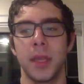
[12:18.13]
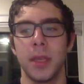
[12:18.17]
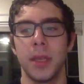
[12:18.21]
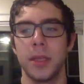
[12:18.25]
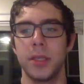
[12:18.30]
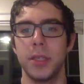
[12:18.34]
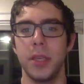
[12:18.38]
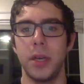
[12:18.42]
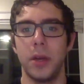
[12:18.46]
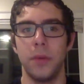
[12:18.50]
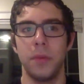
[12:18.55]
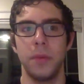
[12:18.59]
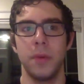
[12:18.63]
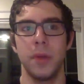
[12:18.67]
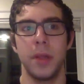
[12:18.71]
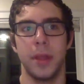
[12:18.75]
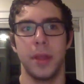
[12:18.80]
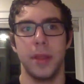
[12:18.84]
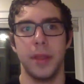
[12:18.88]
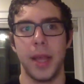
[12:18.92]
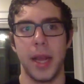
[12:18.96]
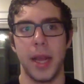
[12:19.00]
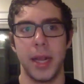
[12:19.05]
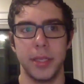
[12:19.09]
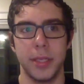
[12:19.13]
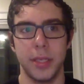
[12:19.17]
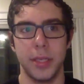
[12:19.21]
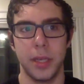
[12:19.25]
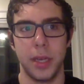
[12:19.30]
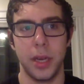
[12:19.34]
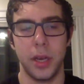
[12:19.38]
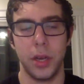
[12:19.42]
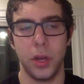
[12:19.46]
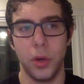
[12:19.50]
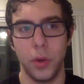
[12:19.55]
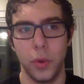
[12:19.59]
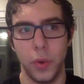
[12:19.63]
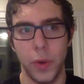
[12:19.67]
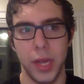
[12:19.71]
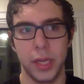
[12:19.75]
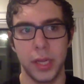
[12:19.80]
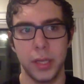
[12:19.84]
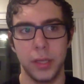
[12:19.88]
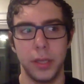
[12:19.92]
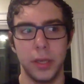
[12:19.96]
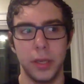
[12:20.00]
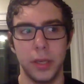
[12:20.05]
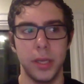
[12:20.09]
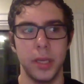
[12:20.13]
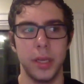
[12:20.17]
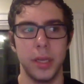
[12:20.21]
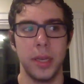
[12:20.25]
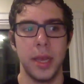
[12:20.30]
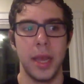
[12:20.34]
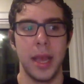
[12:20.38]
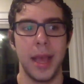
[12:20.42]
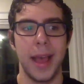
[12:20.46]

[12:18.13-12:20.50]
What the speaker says: So that's a quick look